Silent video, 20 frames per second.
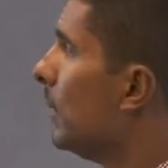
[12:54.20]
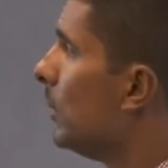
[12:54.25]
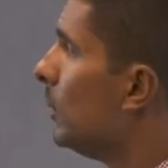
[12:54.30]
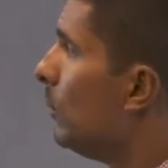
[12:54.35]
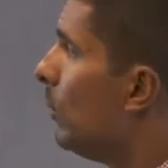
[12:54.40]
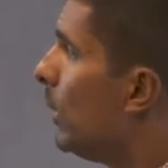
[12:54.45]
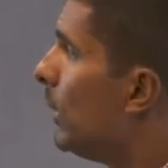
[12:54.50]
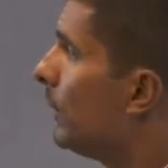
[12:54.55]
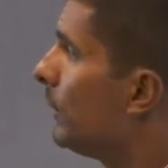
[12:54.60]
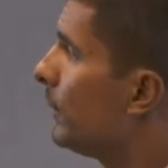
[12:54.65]

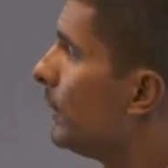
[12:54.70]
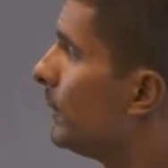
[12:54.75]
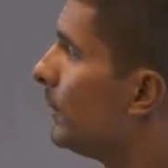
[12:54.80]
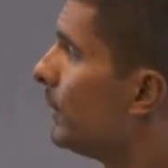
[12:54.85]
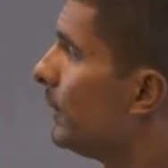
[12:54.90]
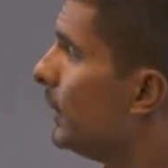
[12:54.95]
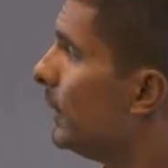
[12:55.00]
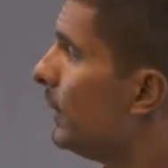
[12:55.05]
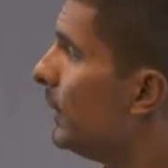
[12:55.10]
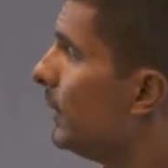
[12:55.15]
You also
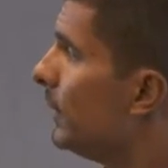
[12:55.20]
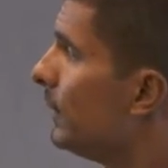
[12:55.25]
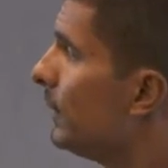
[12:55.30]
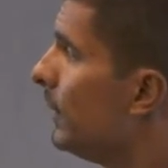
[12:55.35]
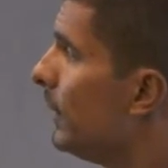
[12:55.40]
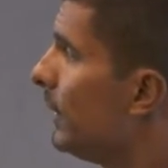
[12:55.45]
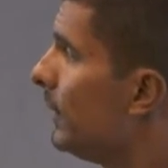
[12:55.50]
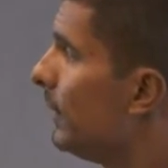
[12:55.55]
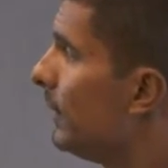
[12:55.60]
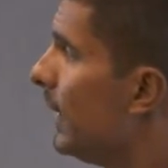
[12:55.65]
see the
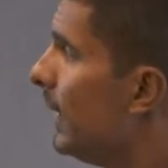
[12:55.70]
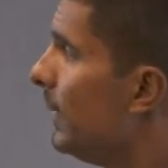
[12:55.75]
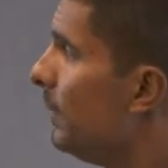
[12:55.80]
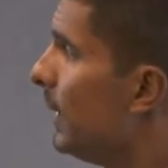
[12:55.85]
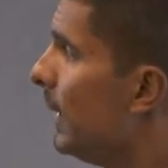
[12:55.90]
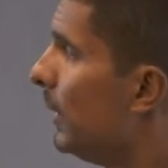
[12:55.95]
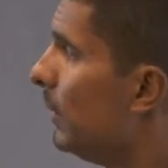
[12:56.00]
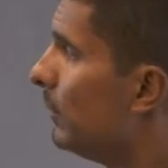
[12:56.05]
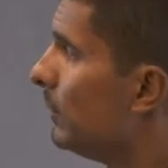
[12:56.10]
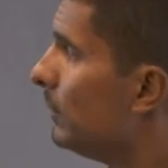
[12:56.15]
sync
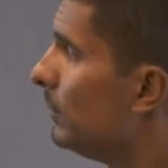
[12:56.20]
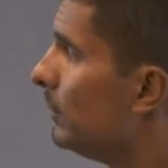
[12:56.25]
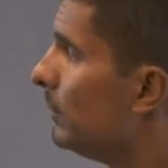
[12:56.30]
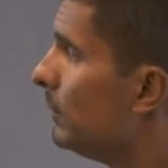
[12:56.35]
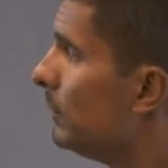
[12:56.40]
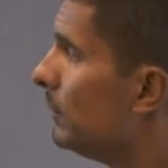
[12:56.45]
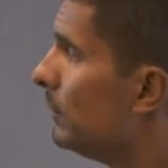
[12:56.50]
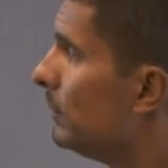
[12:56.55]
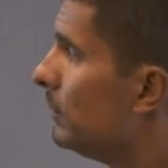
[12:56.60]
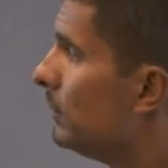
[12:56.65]
timeout.
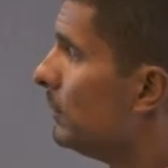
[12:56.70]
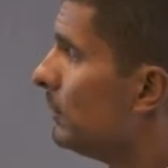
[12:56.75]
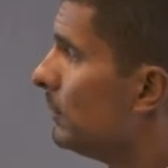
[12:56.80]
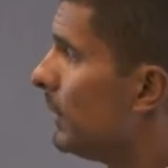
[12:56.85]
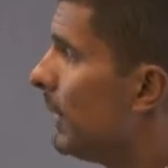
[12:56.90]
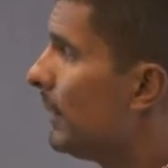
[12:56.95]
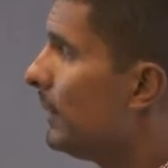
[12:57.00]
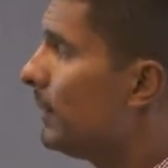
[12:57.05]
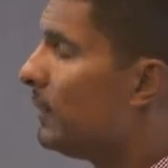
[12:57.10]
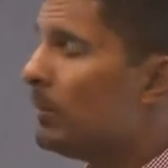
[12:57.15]

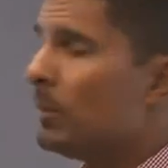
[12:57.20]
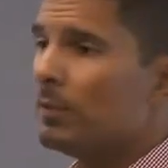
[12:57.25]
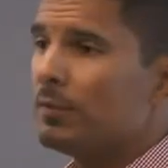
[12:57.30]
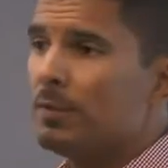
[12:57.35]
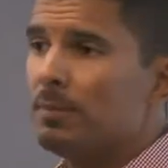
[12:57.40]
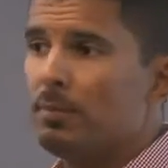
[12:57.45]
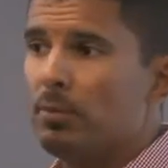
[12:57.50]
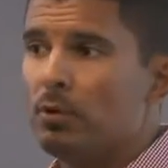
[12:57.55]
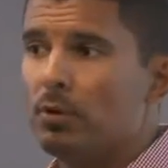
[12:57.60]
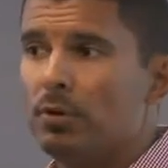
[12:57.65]
That's the
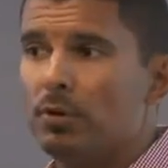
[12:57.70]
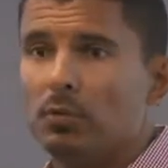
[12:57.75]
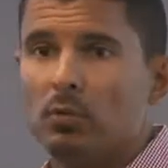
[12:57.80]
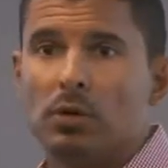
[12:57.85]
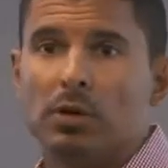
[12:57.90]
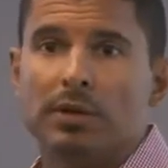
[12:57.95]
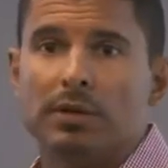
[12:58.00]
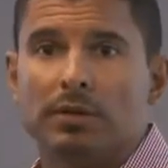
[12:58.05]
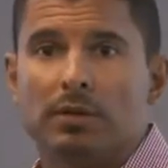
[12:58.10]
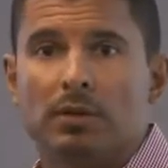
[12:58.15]
most important
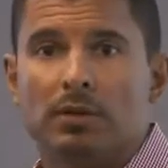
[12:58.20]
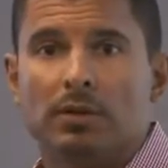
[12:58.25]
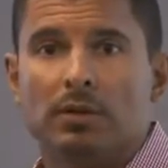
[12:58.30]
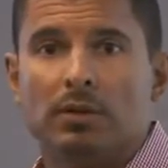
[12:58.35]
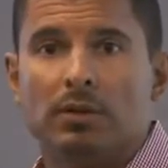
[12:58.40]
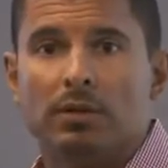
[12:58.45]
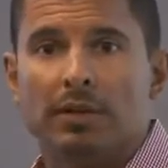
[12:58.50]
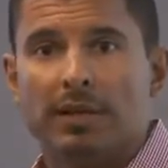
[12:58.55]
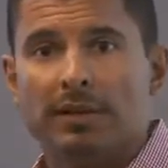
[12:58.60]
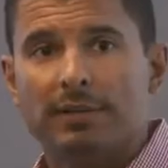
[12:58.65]
one.
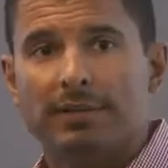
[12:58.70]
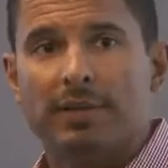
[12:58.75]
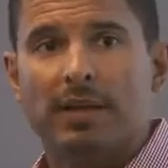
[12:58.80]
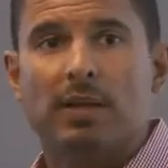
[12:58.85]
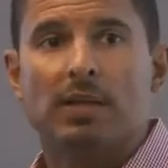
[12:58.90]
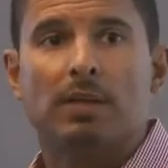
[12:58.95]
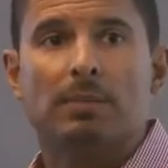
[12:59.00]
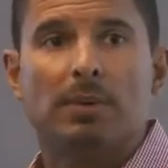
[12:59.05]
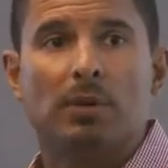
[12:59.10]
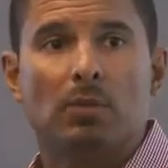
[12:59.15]
That's
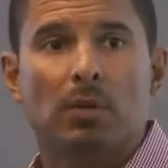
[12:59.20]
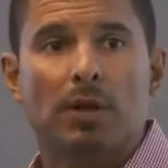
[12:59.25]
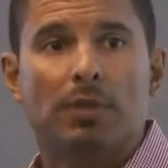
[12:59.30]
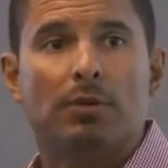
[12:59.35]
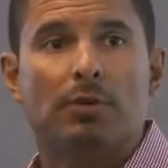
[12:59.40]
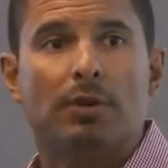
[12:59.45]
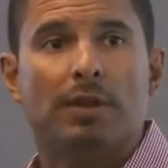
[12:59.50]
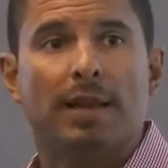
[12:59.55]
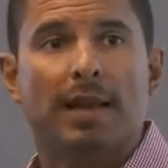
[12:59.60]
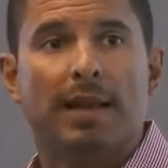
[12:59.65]
telling me
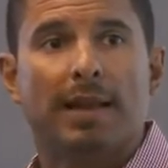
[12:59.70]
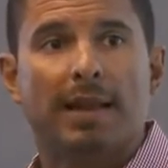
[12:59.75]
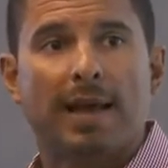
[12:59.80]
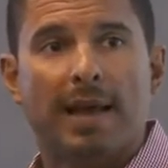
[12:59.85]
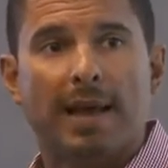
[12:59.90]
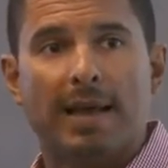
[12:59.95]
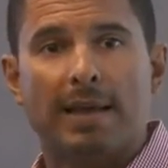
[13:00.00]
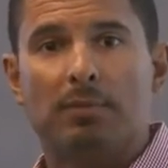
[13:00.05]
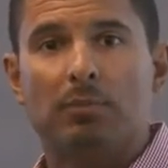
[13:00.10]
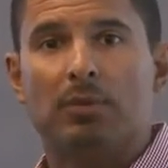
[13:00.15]
whether or not
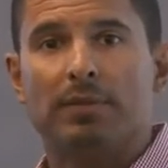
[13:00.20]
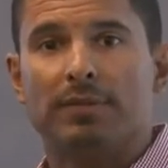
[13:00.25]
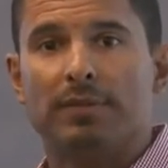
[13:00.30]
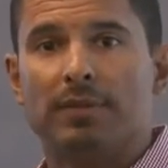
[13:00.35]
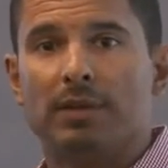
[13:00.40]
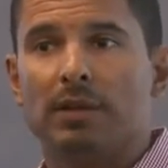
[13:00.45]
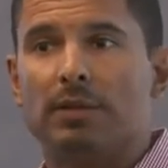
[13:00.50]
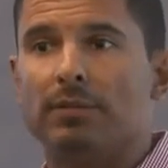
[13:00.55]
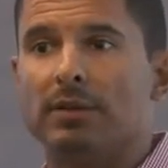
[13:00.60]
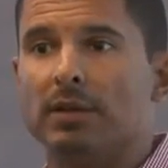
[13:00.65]
I'm
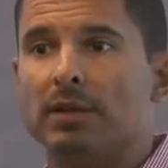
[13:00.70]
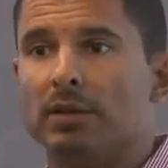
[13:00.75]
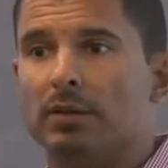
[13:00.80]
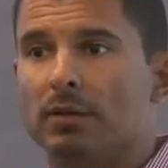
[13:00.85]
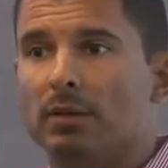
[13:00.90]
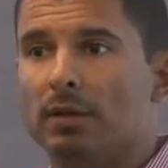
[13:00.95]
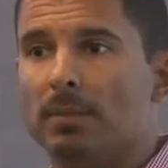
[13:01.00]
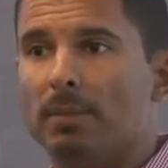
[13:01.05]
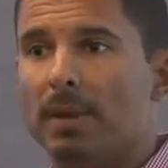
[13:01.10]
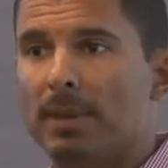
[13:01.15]

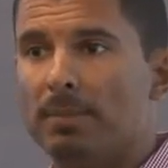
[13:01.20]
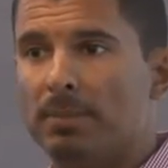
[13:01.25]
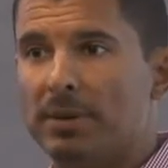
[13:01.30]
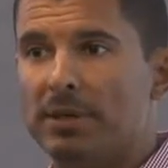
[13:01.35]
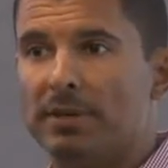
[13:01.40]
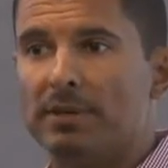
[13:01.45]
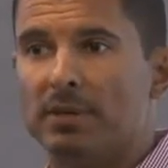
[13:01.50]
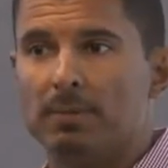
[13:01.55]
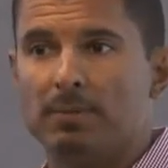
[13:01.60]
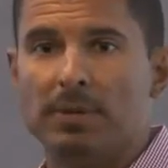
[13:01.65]
receiving my
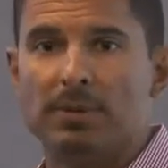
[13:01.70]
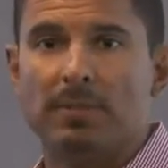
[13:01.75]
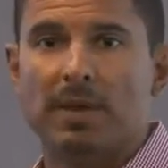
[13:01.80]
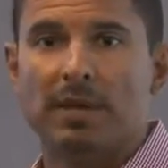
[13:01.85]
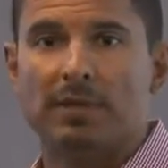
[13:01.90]
PTP